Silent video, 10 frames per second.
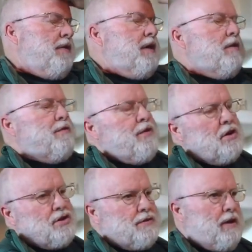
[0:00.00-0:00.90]
I think it
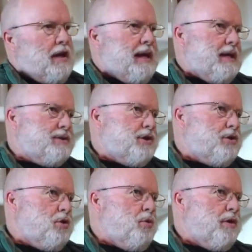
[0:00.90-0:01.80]
first of all has to
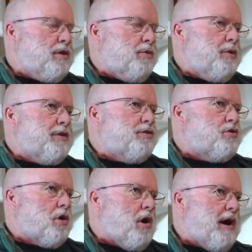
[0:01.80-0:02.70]
do with the
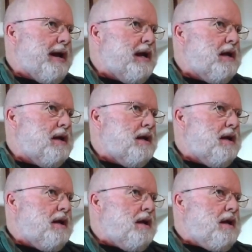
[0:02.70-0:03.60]
withdrawing
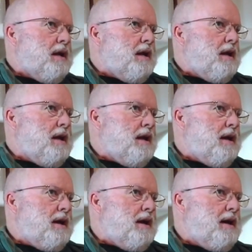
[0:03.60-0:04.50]

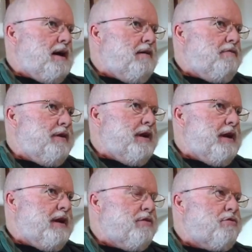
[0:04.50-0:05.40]
of
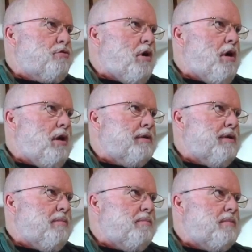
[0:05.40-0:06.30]

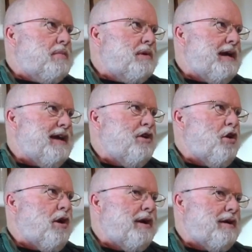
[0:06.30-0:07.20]
enthralldom and
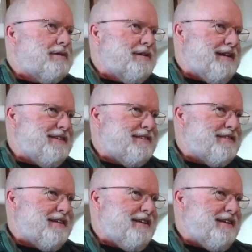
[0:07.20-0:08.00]
loyalties.